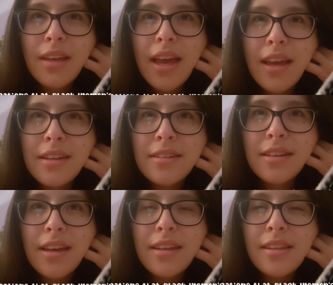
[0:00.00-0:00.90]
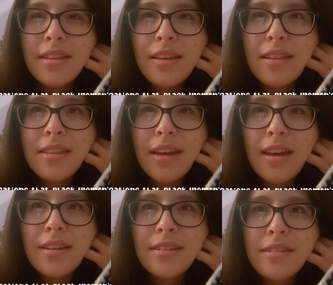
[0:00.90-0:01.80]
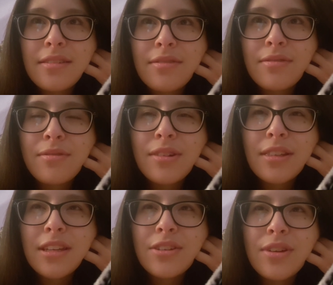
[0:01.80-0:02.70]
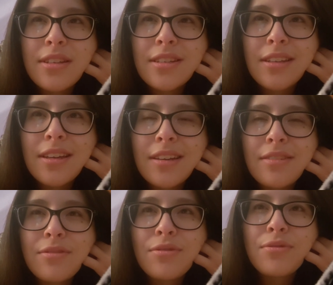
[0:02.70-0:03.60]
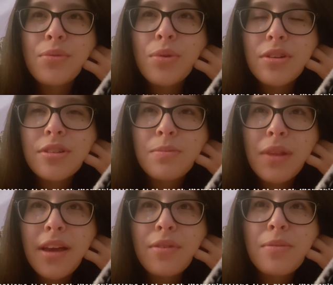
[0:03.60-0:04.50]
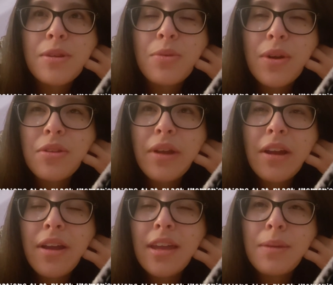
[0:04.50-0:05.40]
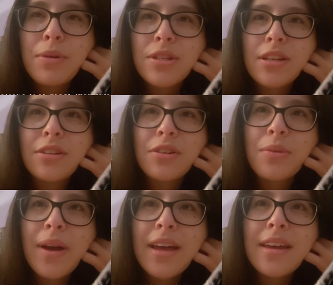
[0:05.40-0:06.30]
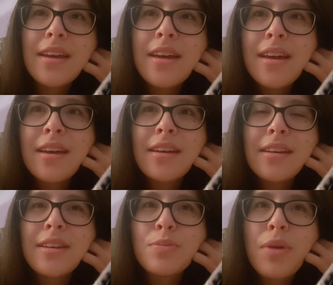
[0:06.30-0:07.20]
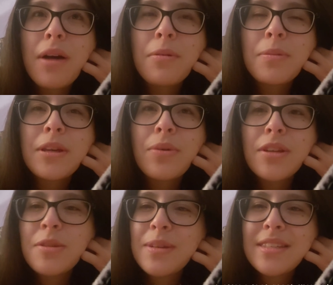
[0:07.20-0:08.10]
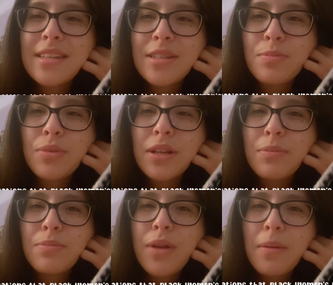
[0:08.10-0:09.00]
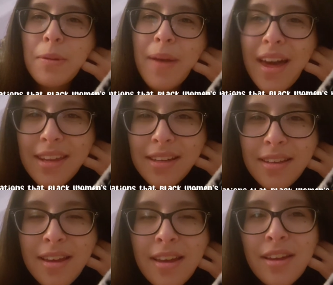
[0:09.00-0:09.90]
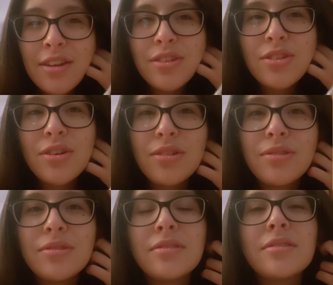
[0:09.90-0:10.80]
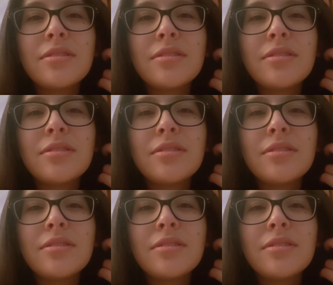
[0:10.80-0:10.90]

and anything that really tries to like force black women to wear their hair any particular way is probably going to be seen as pretty problematic. So